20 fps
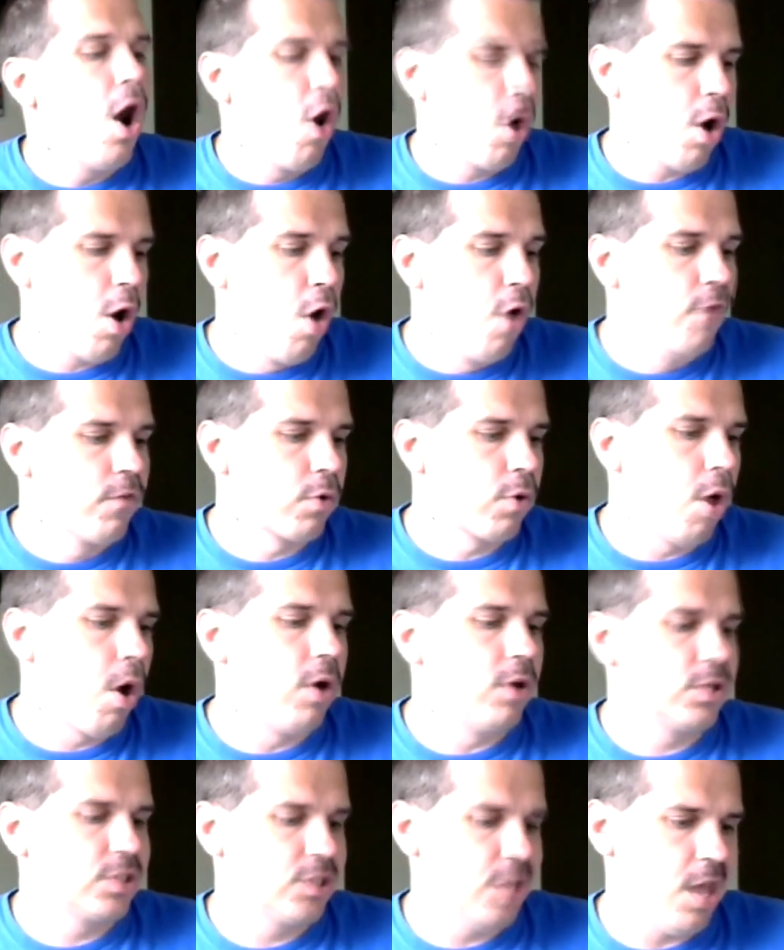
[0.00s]

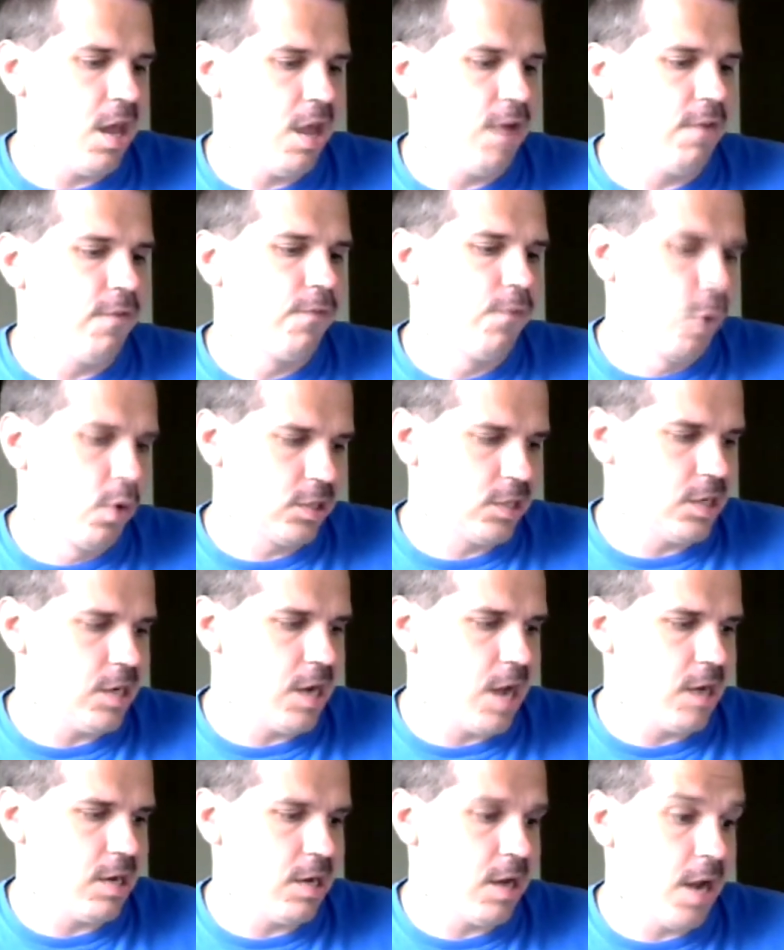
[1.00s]
Overalls, $10,
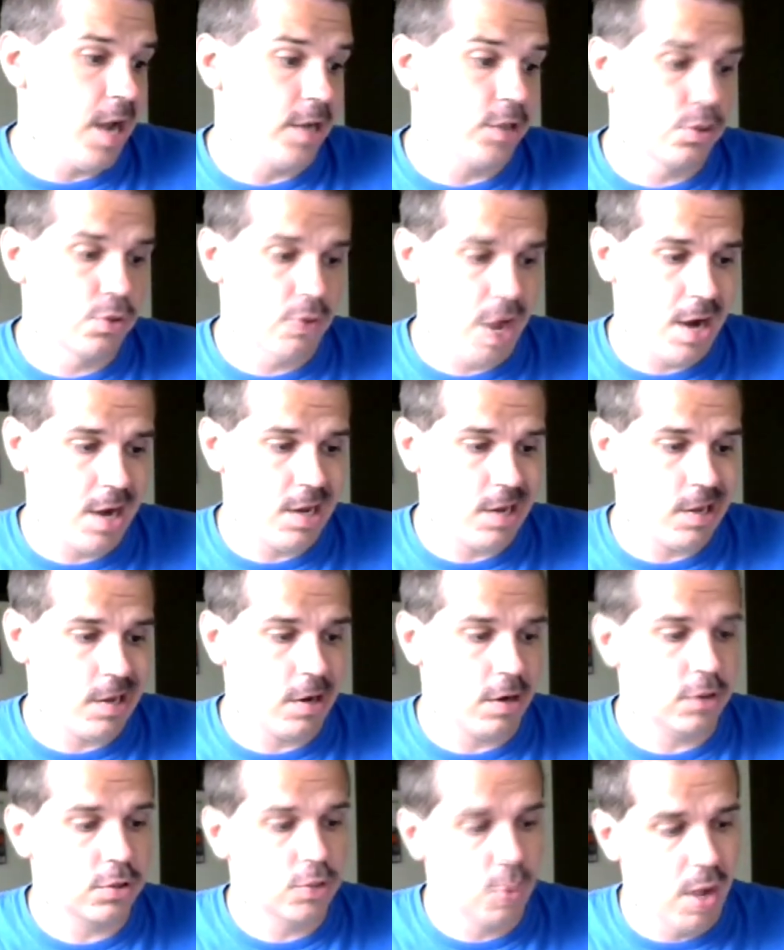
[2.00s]
$14.99. Training
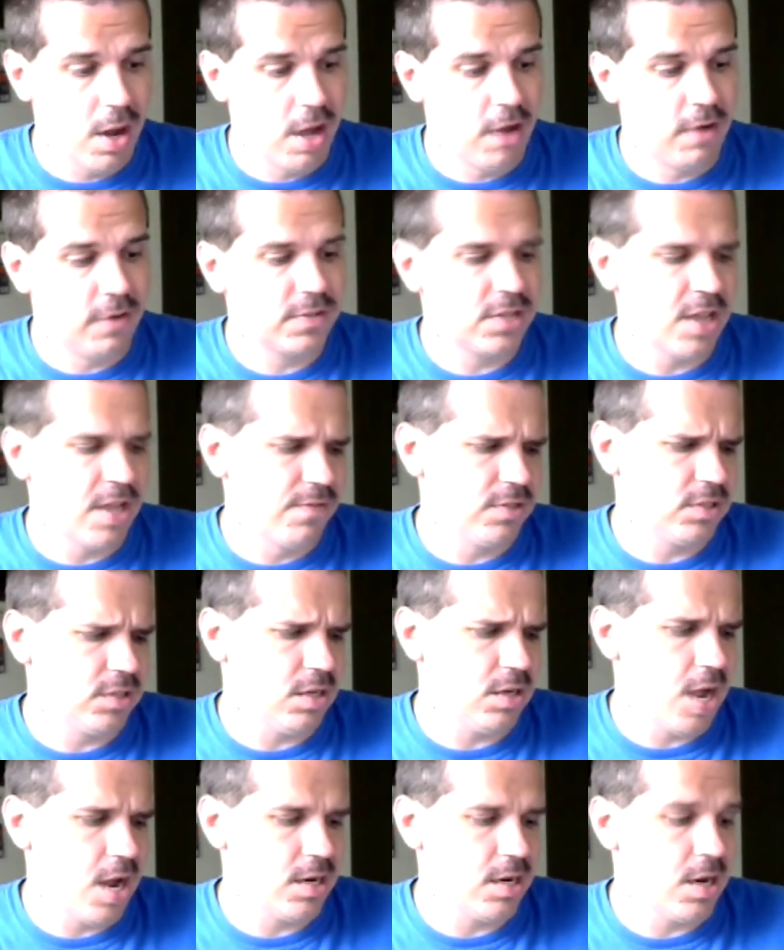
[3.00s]
gear, $12,
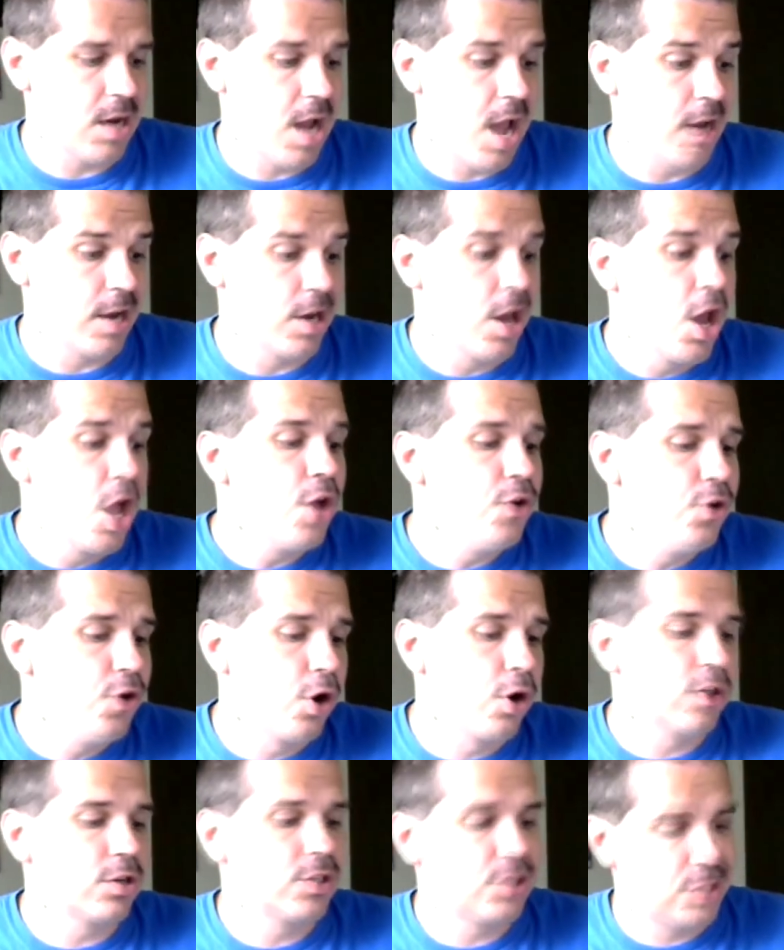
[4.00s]
$17.99.
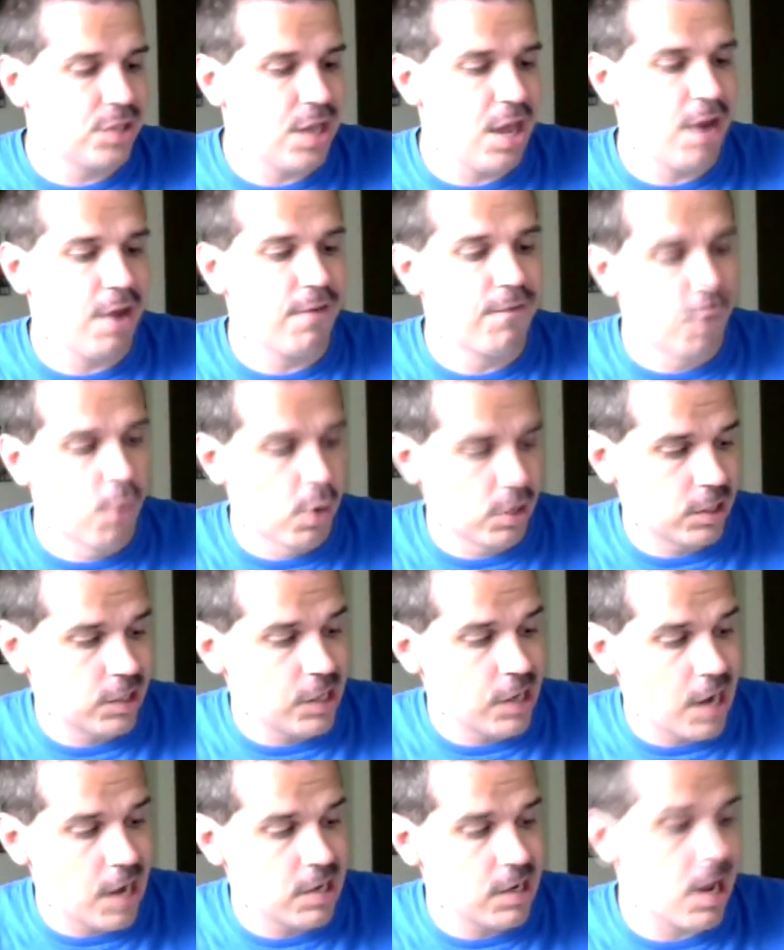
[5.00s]
Nurse, $10,
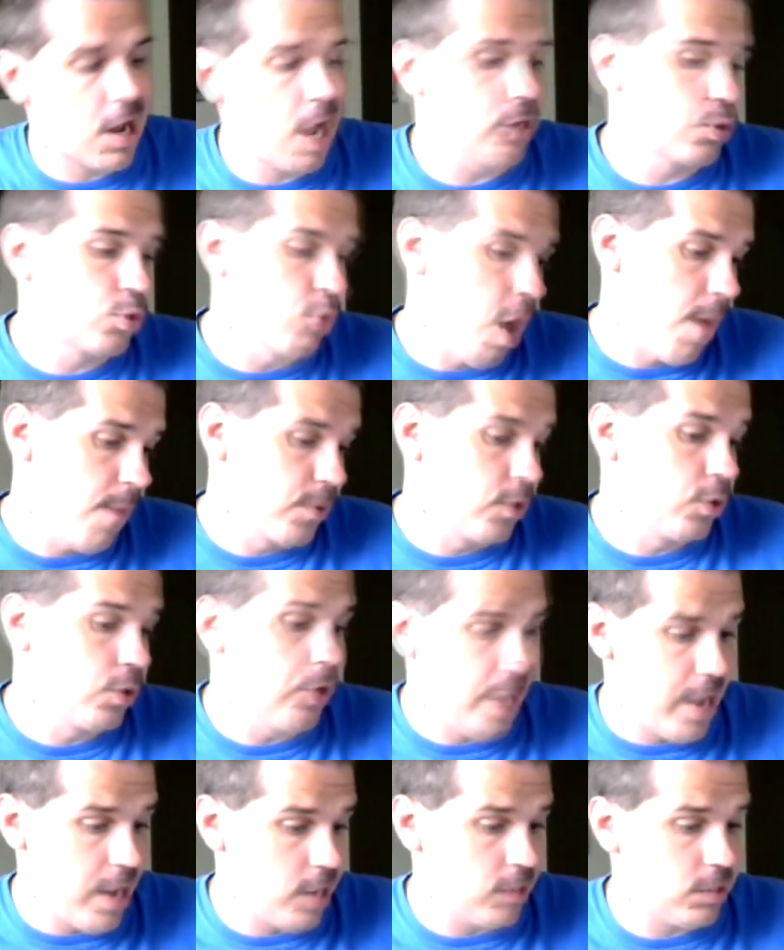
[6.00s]
$14.99.
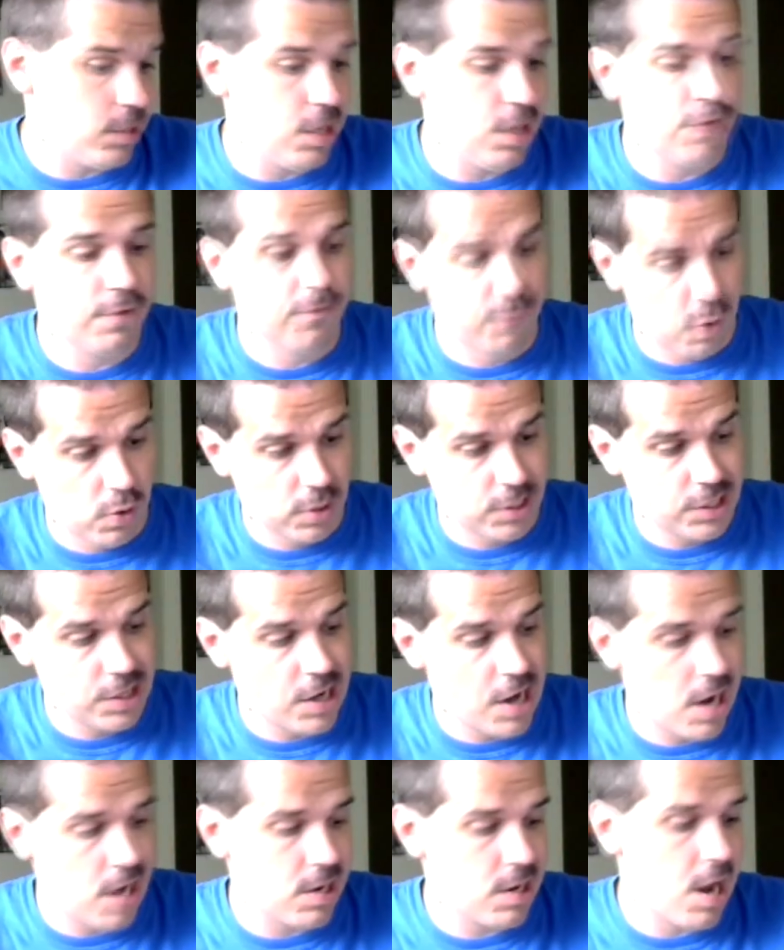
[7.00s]
Tropical, $18,
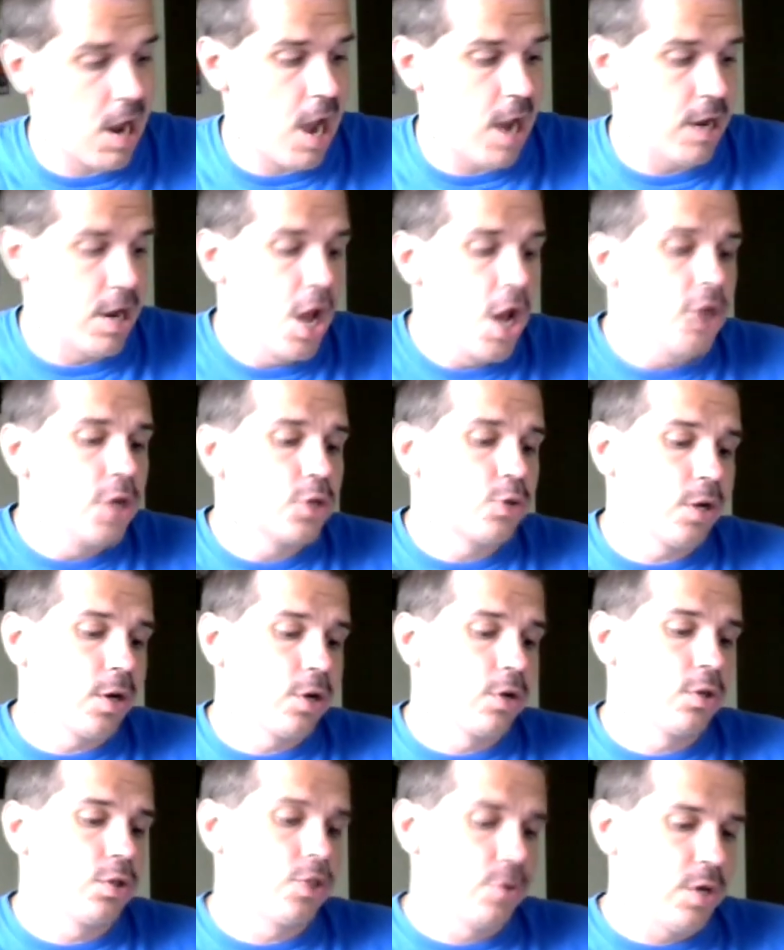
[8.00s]
$14.99. Trick
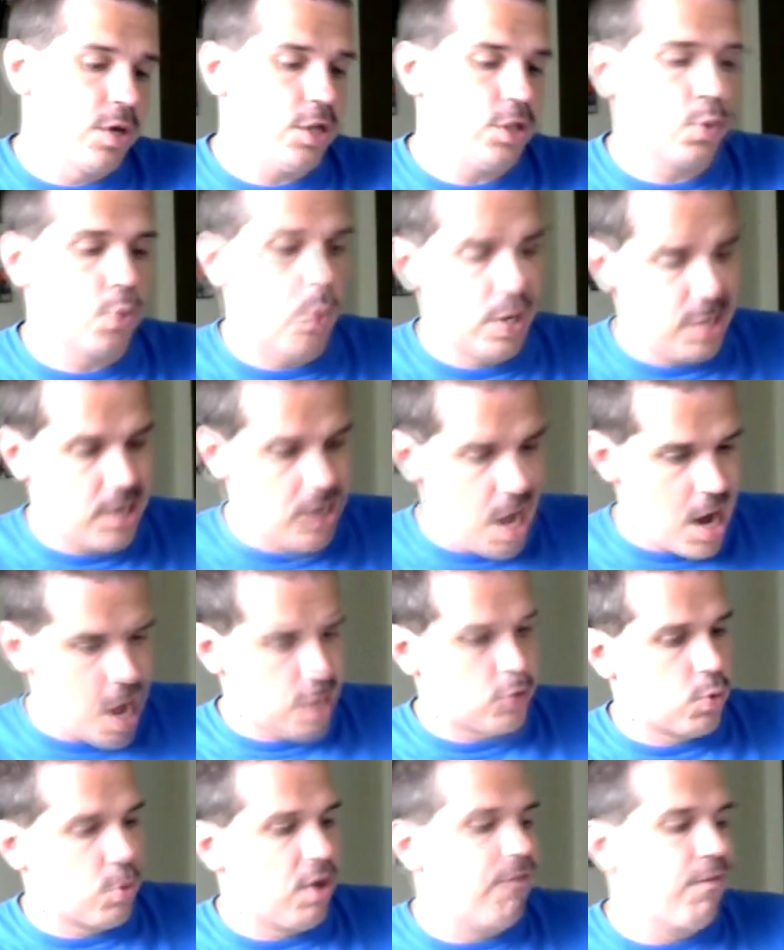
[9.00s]
or Treat,
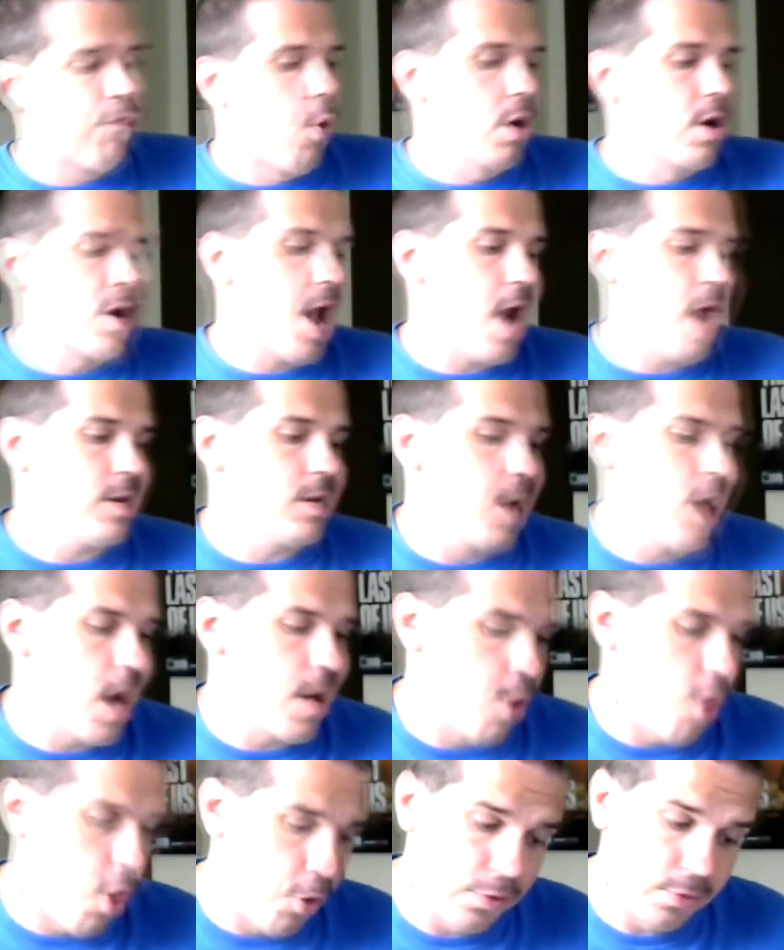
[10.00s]
$28,
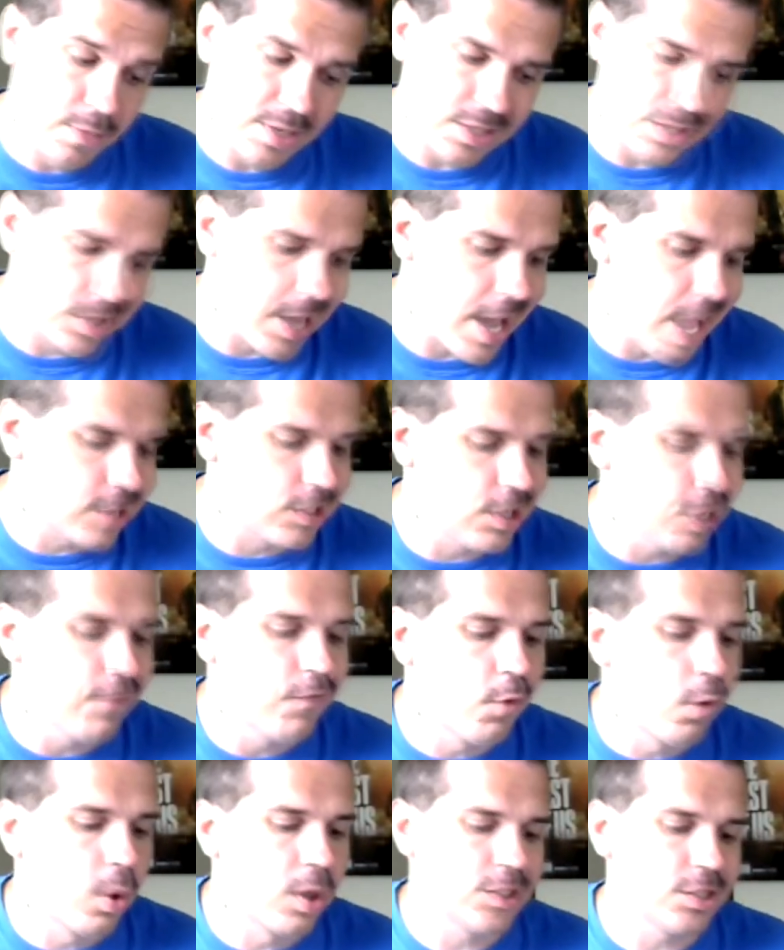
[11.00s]
$24.99. Ultimate Sexy,
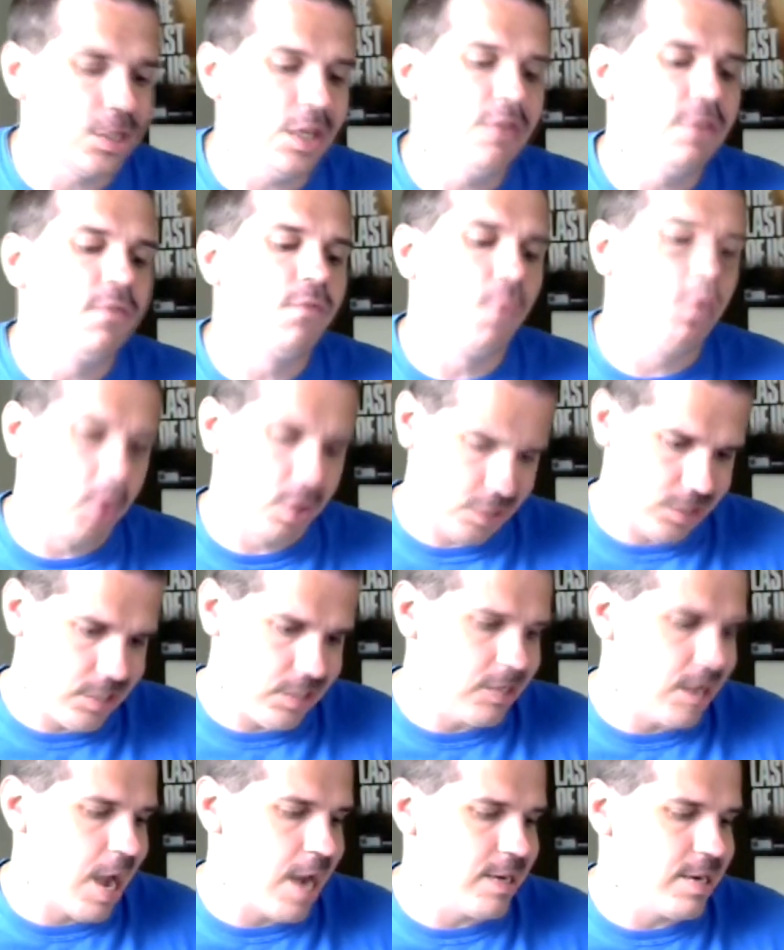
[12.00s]
$14,
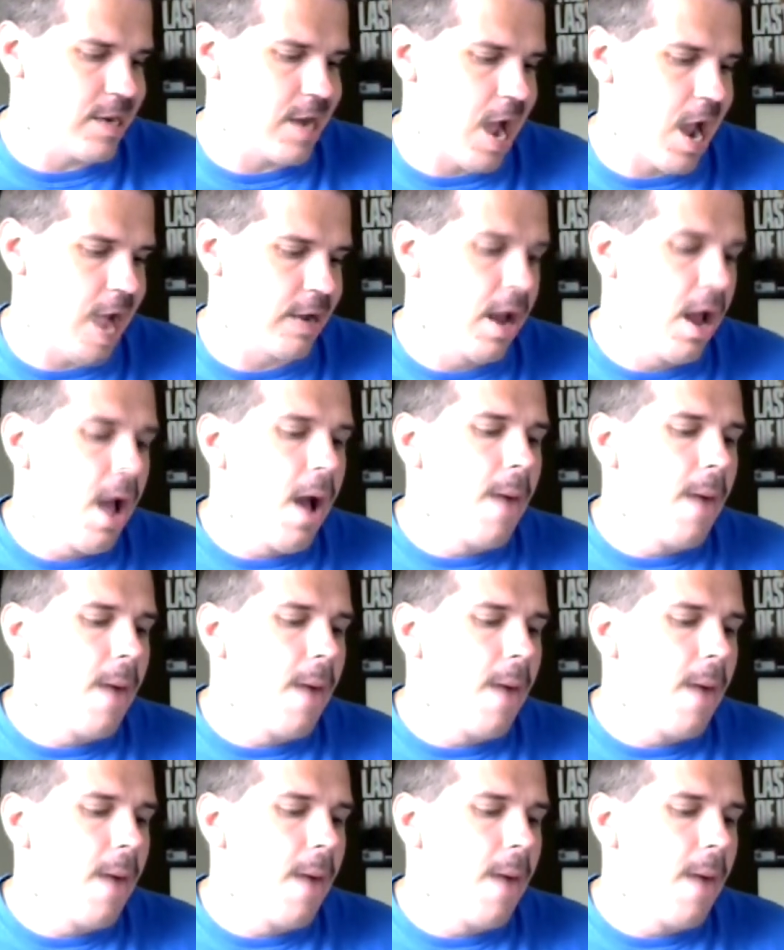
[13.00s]
$14.99.